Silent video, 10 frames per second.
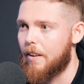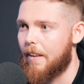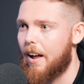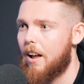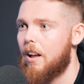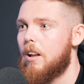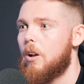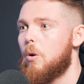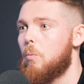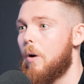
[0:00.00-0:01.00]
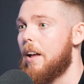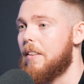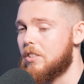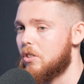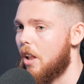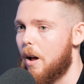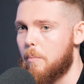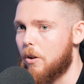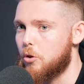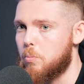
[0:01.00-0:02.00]
like that, where there's like a
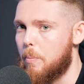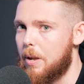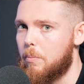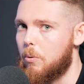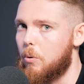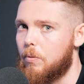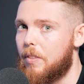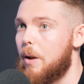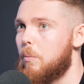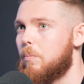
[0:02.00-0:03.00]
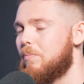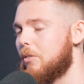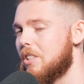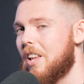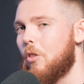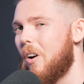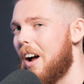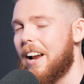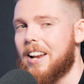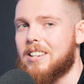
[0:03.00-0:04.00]
bunch more people, because they're not,
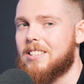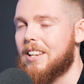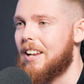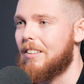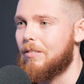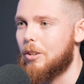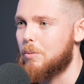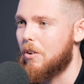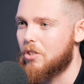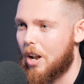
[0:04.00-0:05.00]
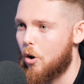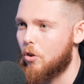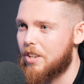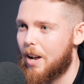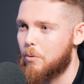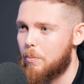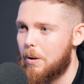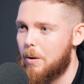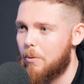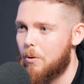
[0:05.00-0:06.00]
I guess, in as much like contact with
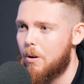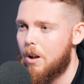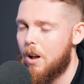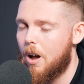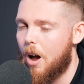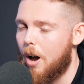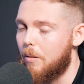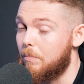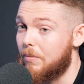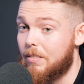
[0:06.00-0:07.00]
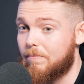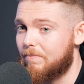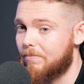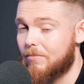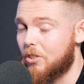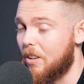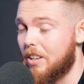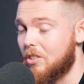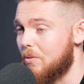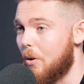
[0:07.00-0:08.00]
people, so
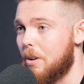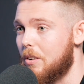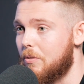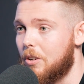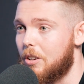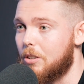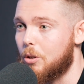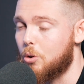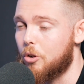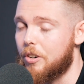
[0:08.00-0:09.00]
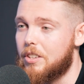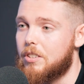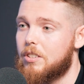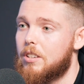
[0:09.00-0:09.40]
they just voted for the Tories.